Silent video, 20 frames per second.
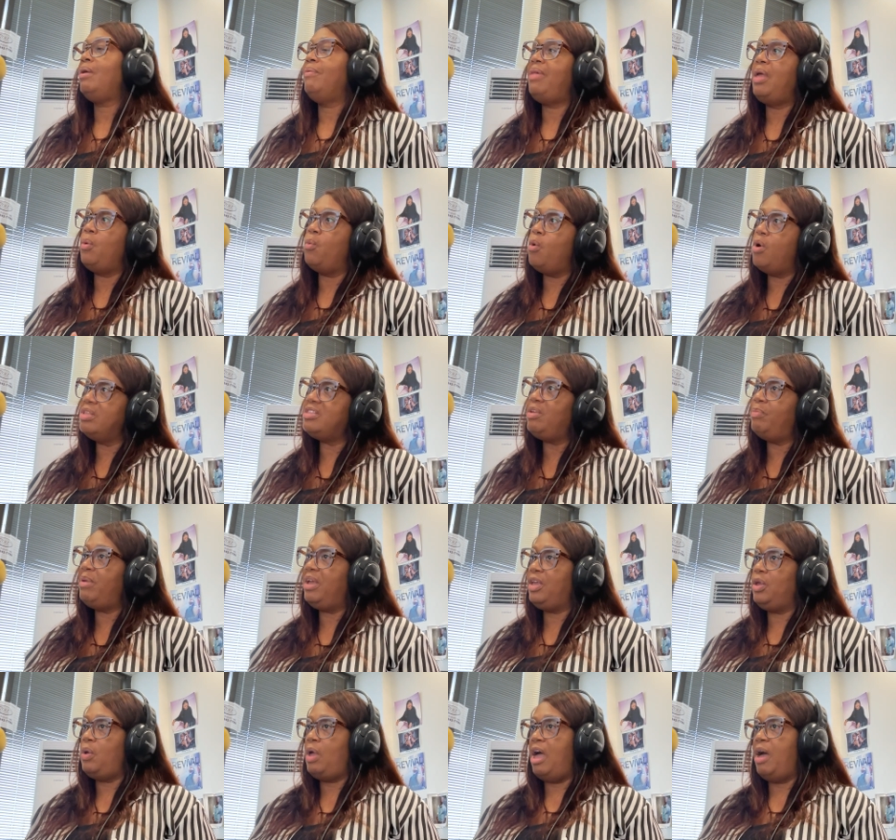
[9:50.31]
They want to
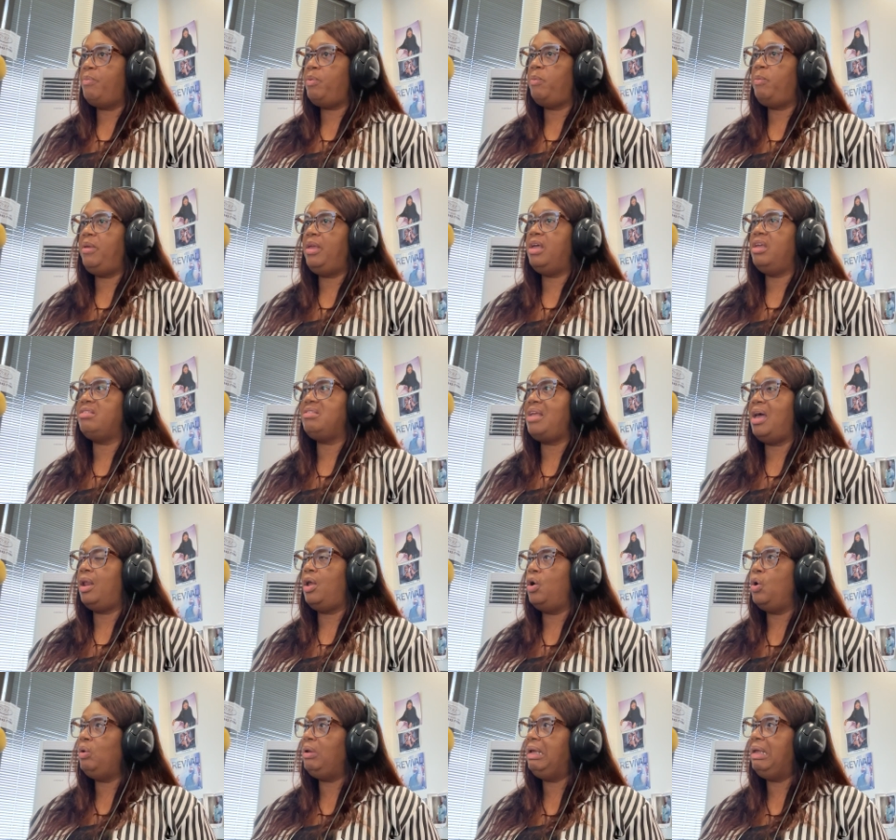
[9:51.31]
make you happy because
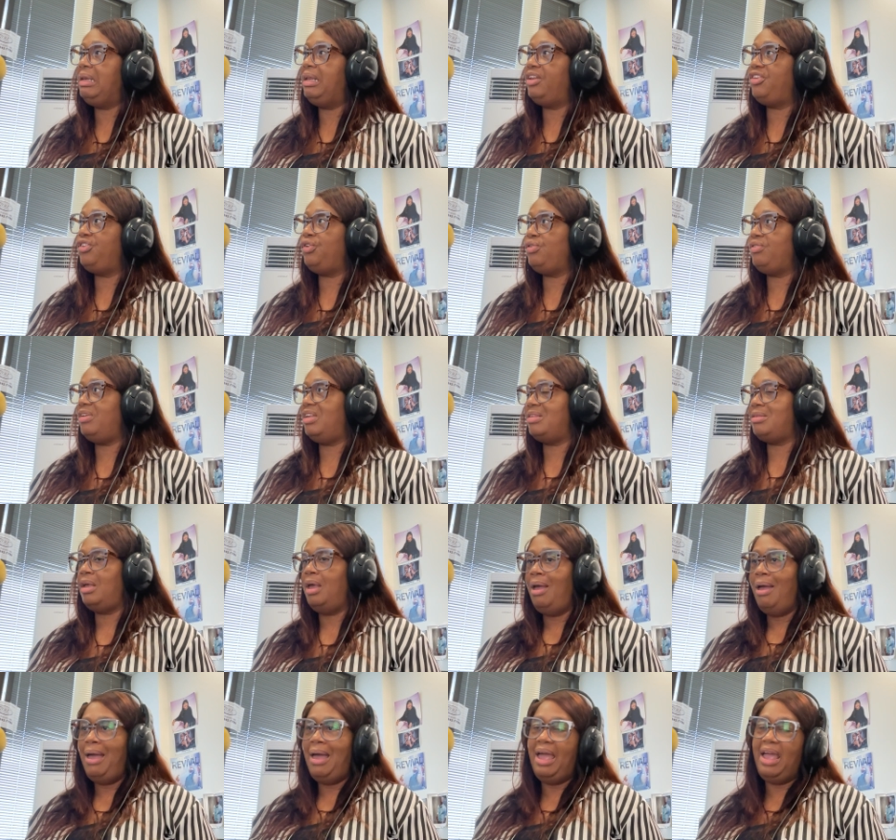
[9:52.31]
not only did you just,
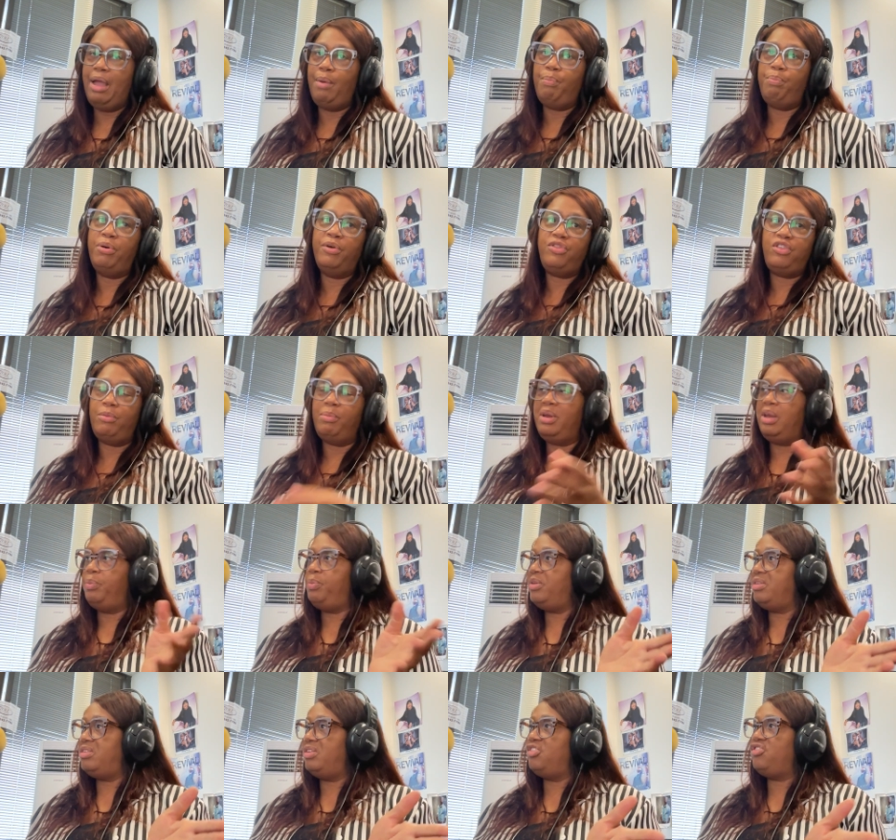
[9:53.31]
hey, put them in a
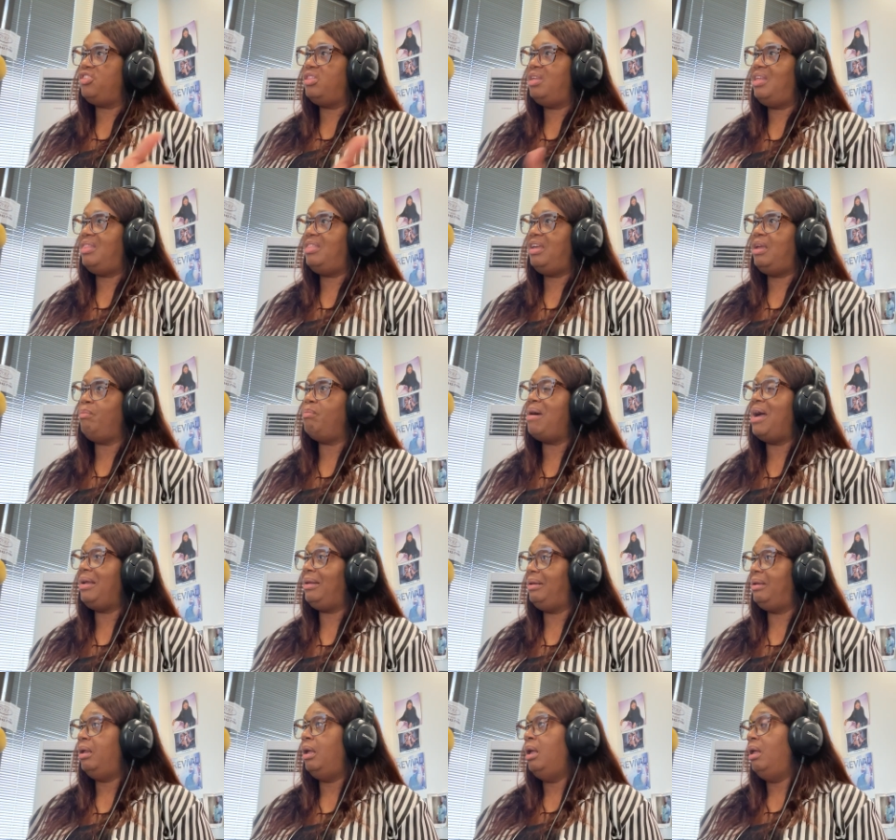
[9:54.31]
position that they might
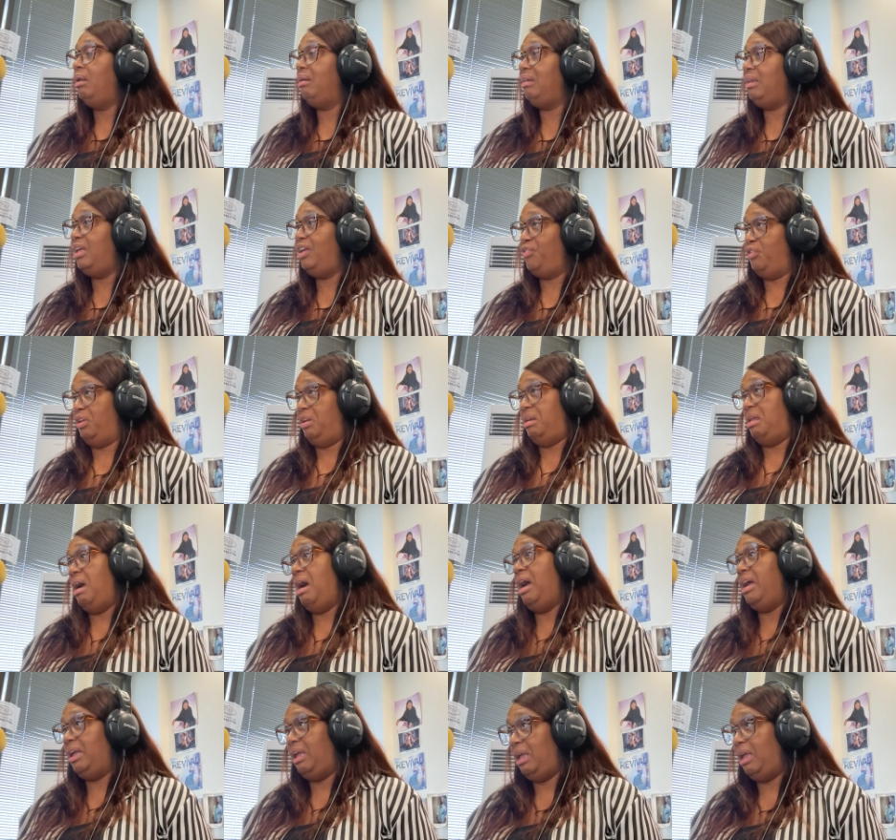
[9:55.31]
live and
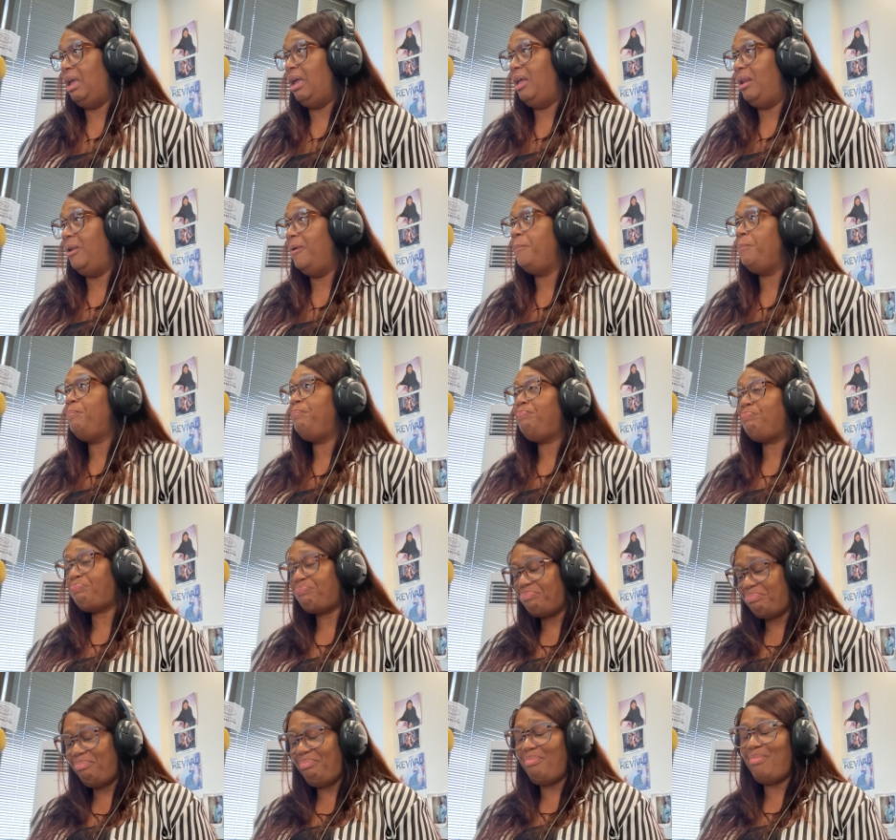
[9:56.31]
die in,
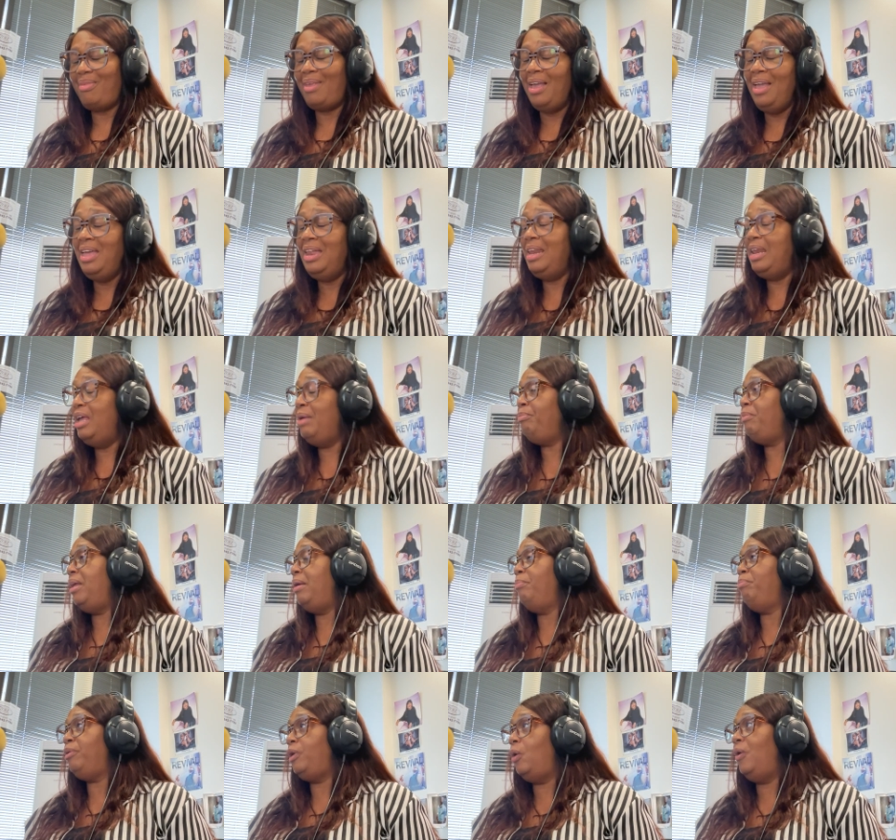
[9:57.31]
and
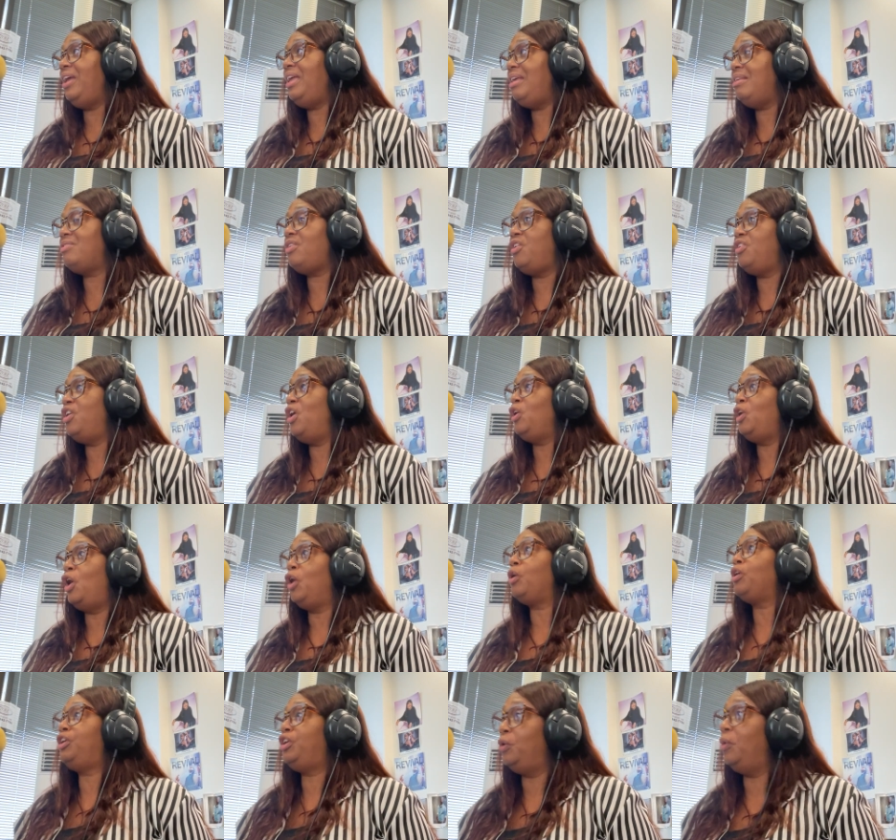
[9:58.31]
employees are no
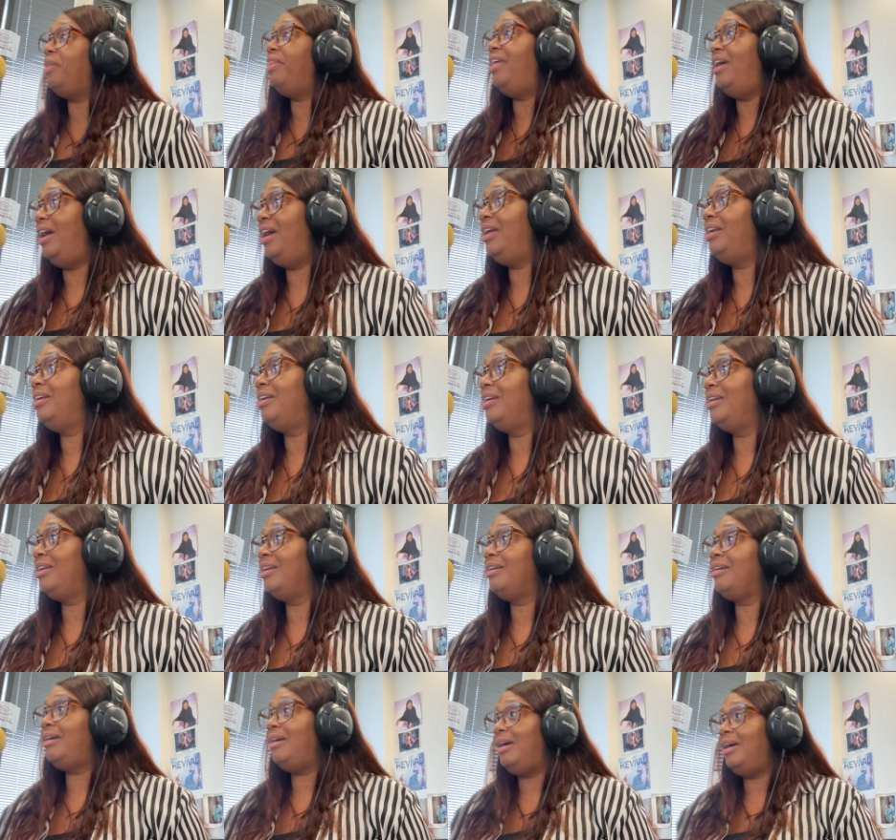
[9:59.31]
longer doing that.
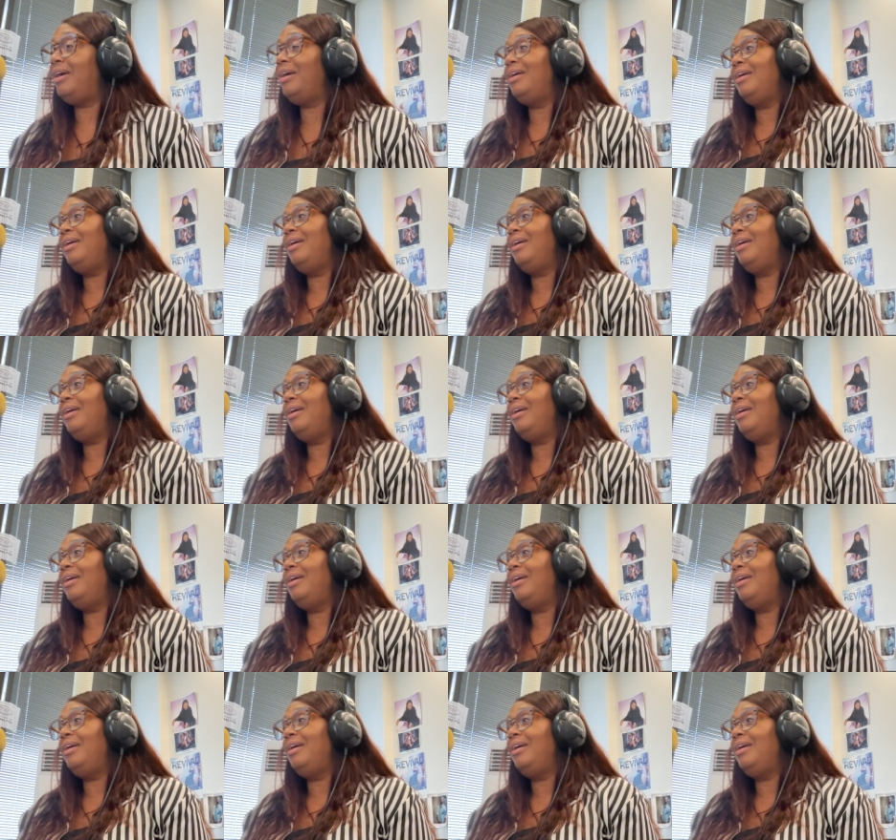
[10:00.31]
Right. Okay.